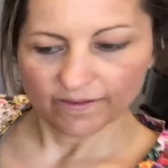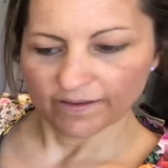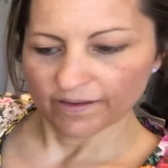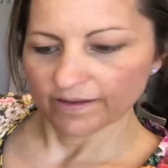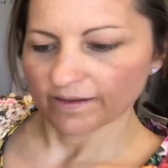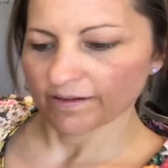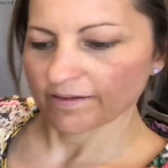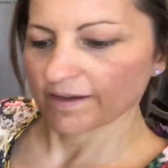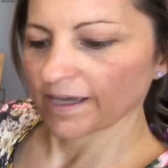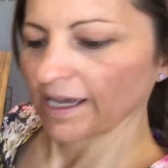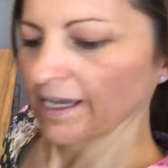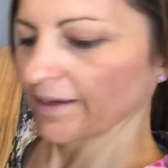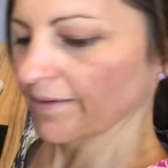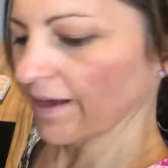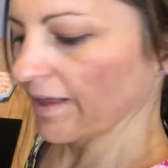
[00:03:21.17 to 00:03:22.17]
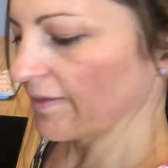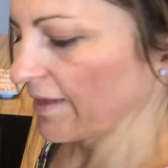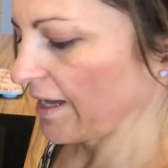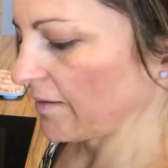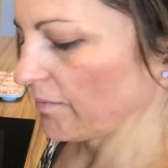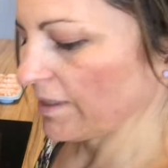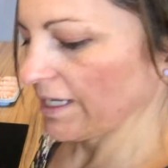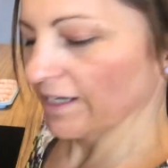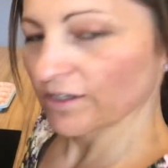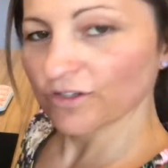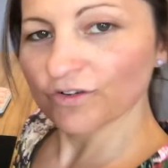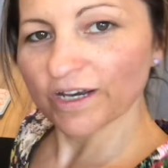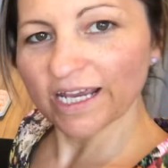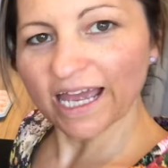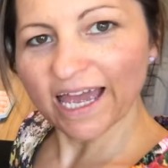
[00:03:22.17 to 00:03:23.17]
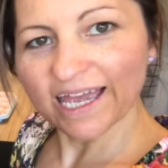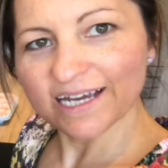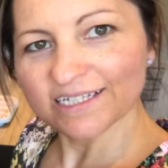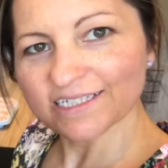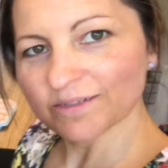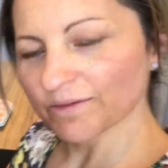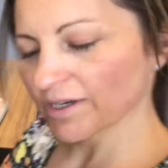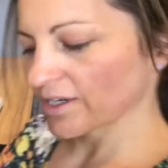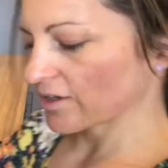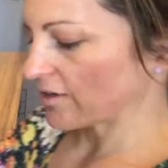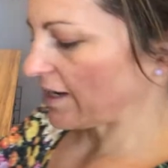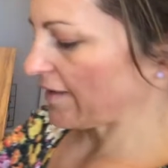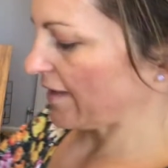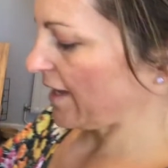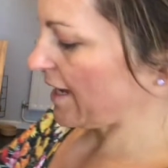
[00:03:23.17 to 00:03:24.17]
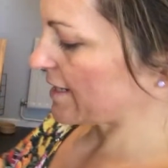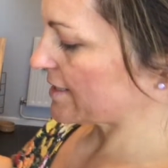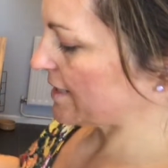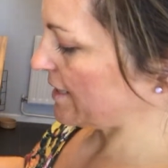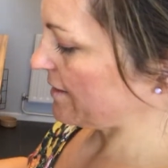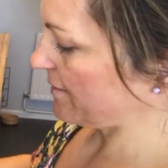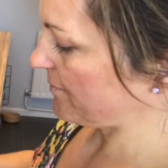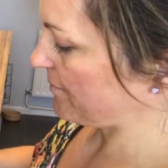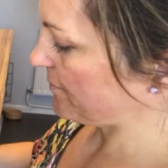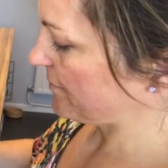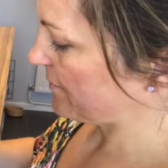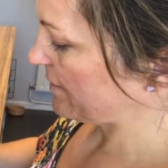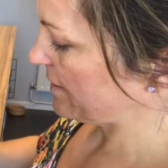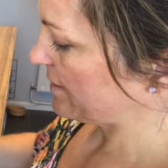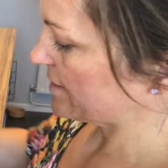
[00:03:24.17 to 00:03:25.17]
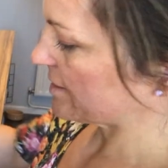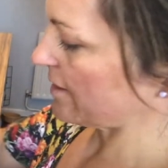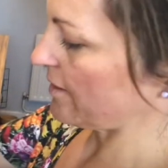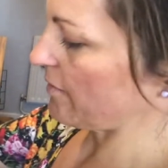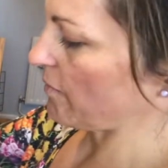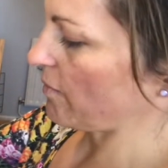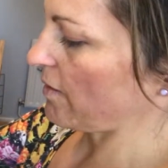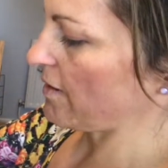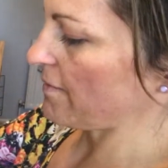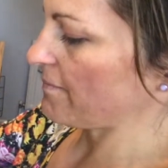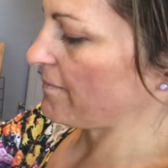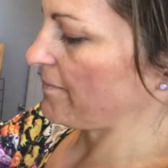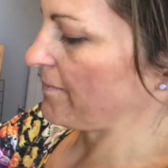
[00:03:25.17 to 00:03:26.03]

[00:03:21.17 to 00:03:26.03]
Okay, and then we need 3 eggs, so we're going to crack the eggs in. So 1,